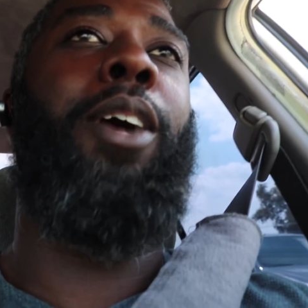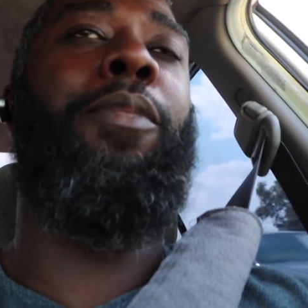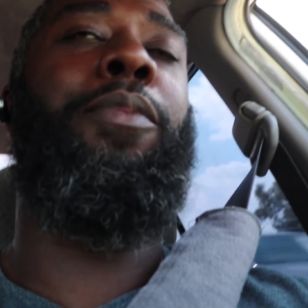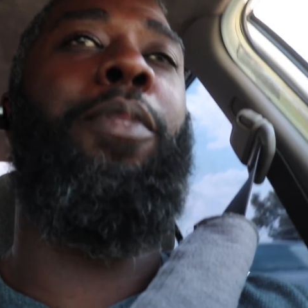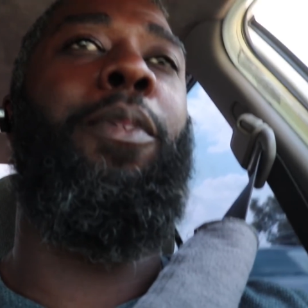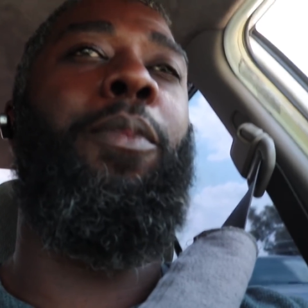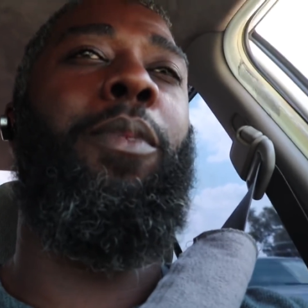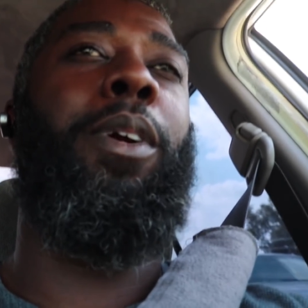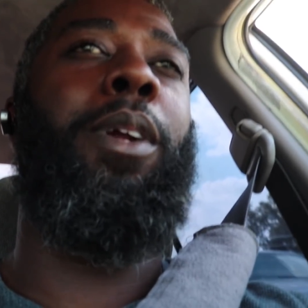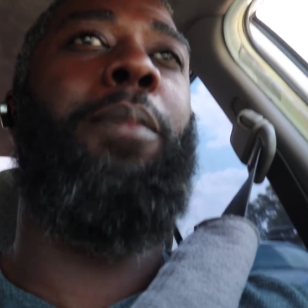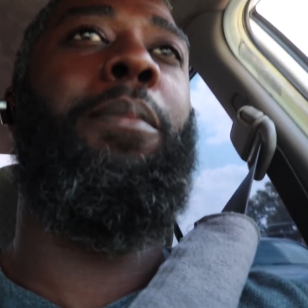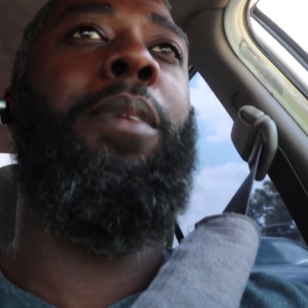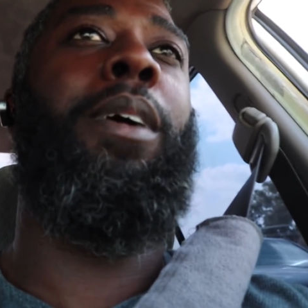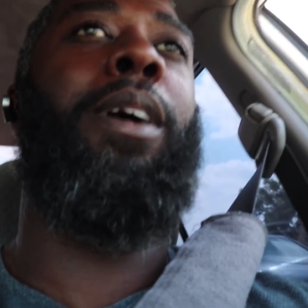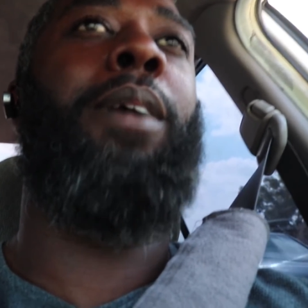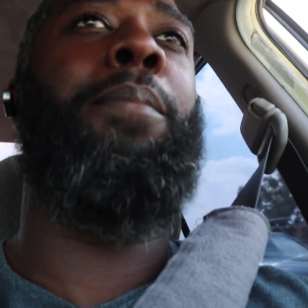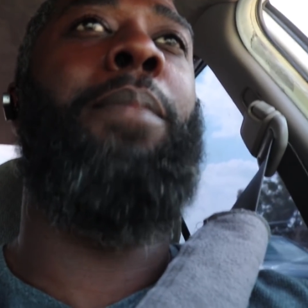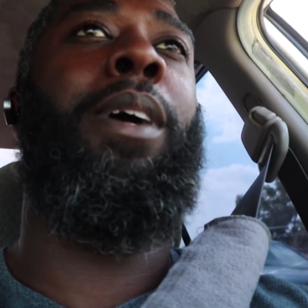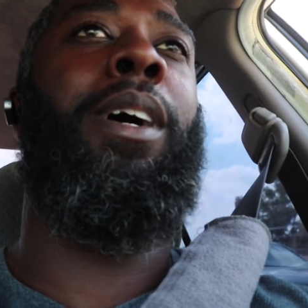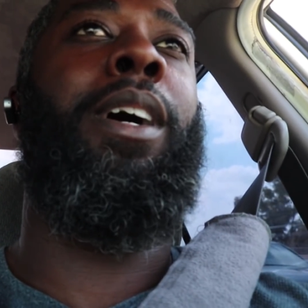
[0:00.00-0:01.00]
from one of
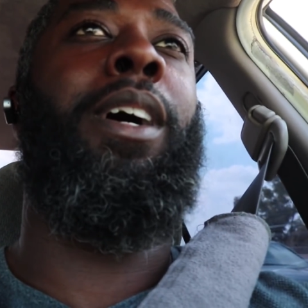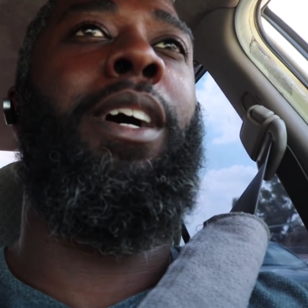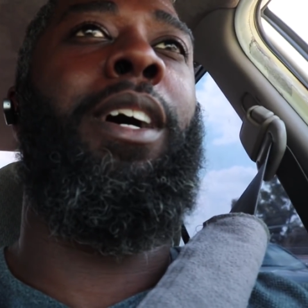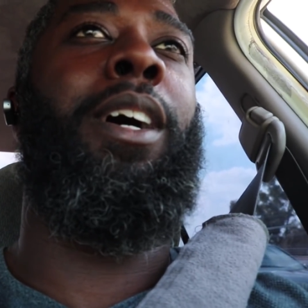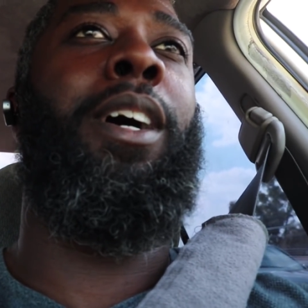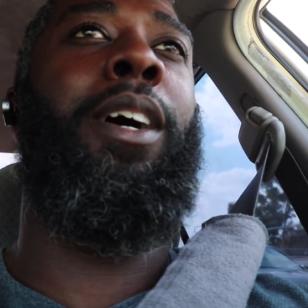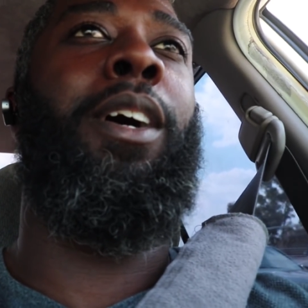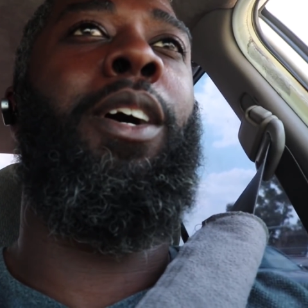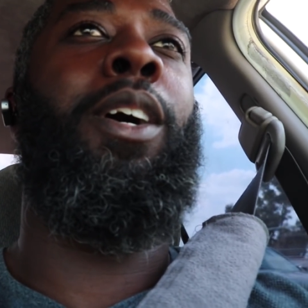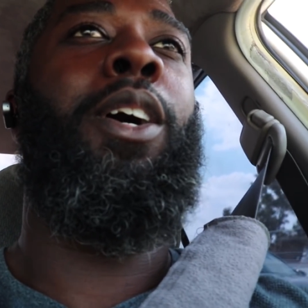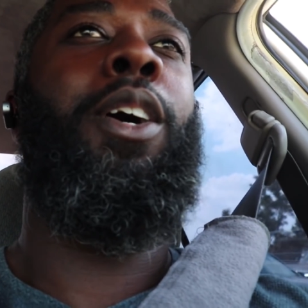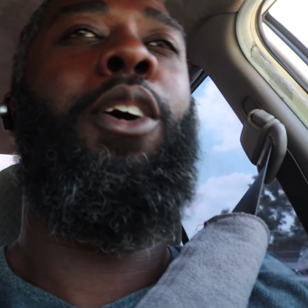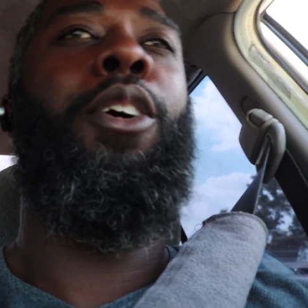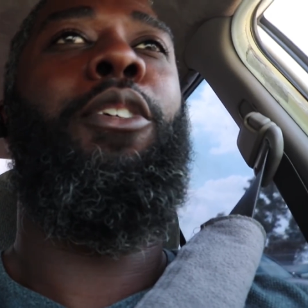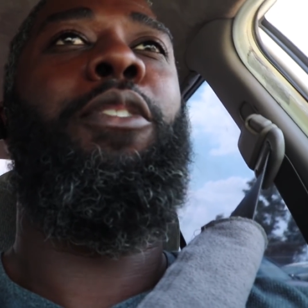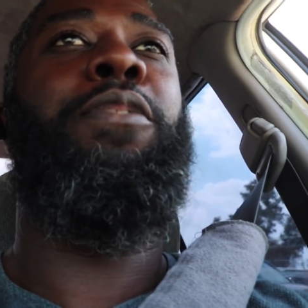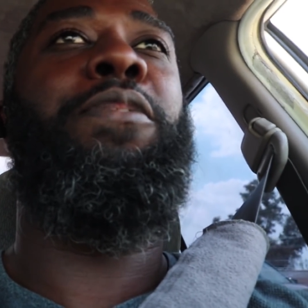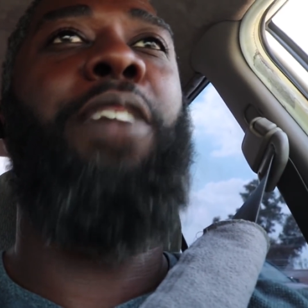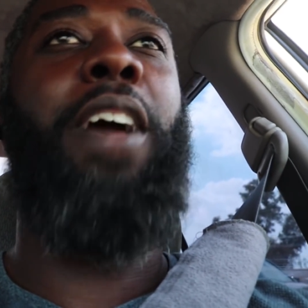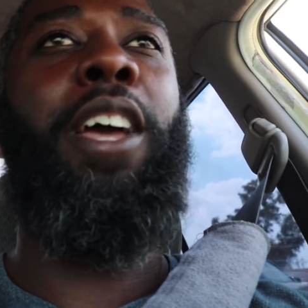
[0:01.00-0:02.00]
my
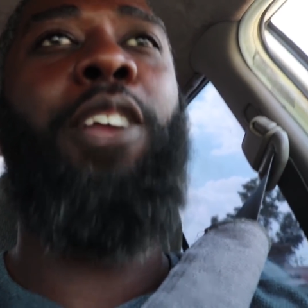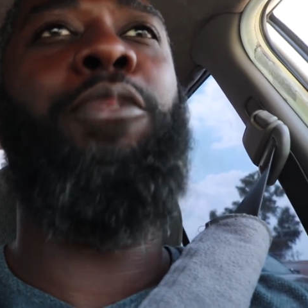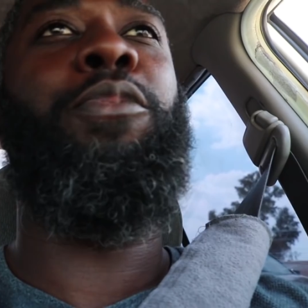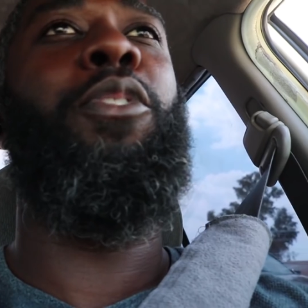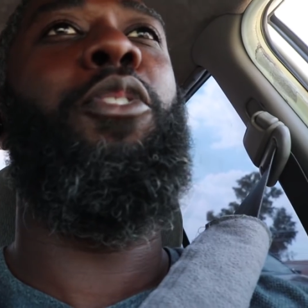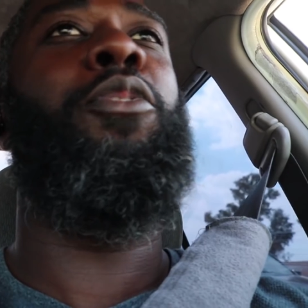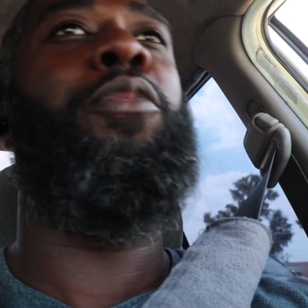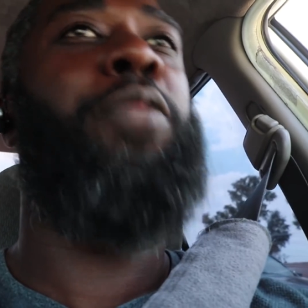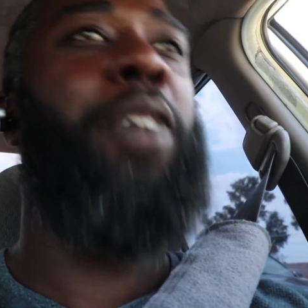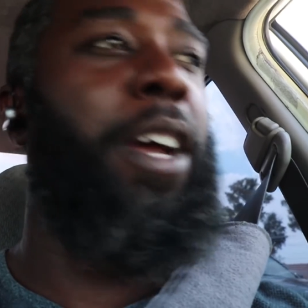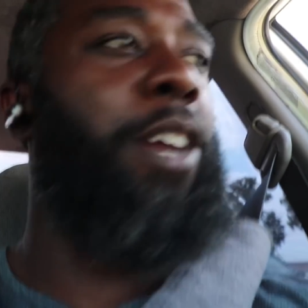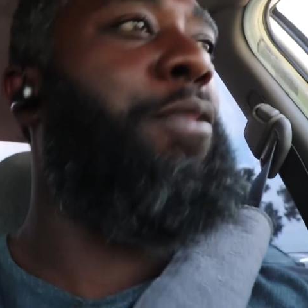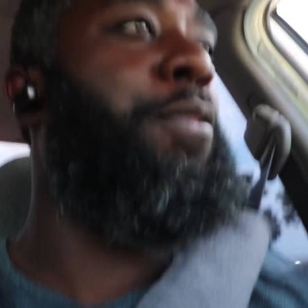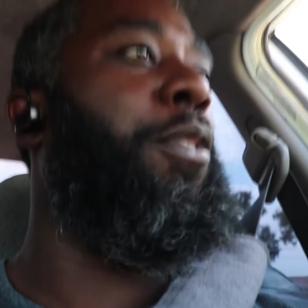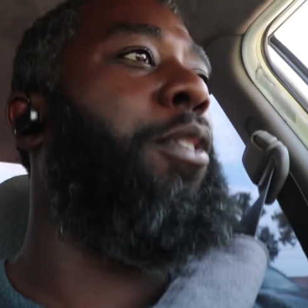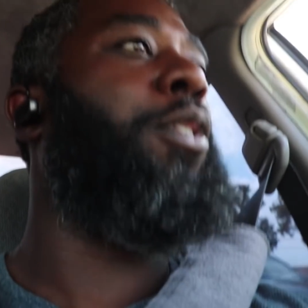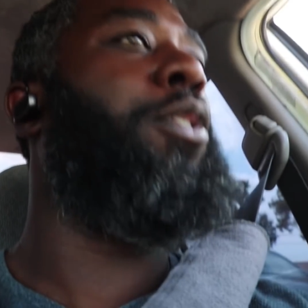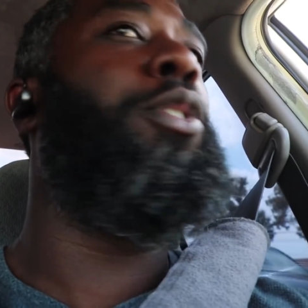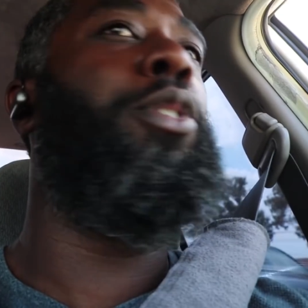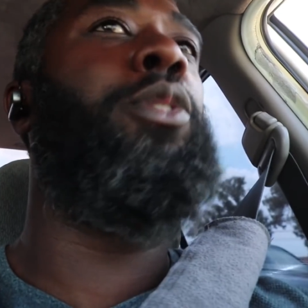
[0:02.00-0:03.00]
faithful
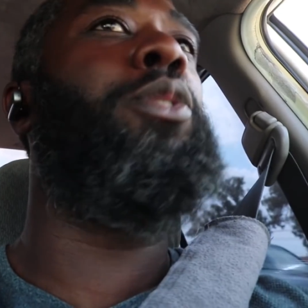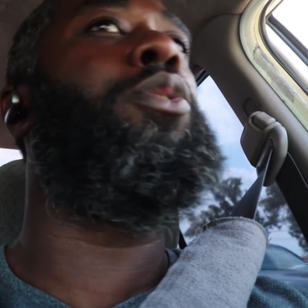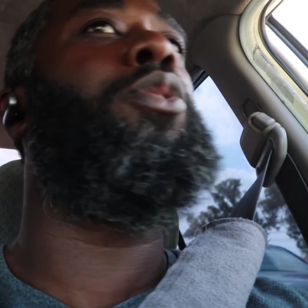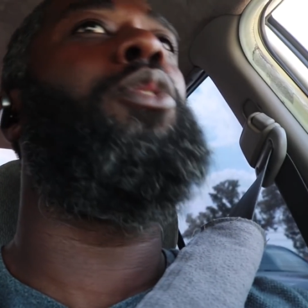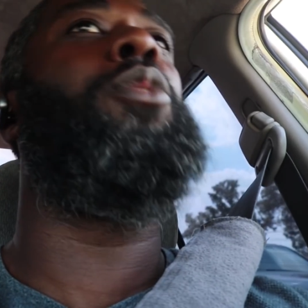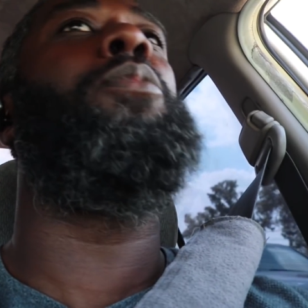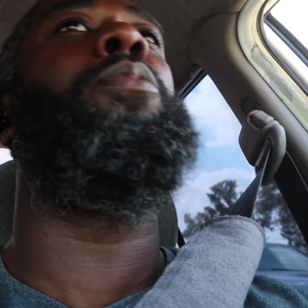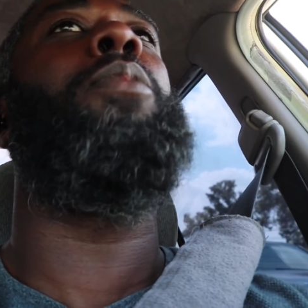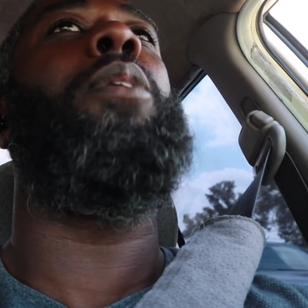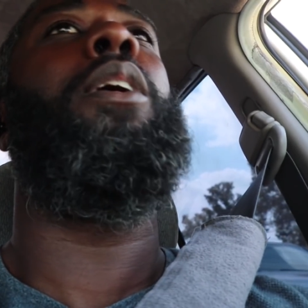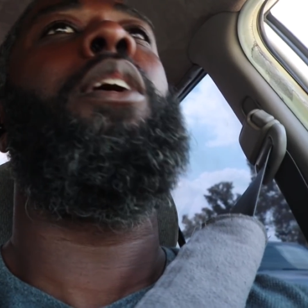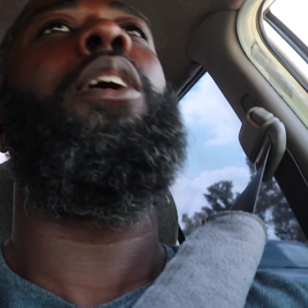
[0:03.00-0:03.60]
YouTube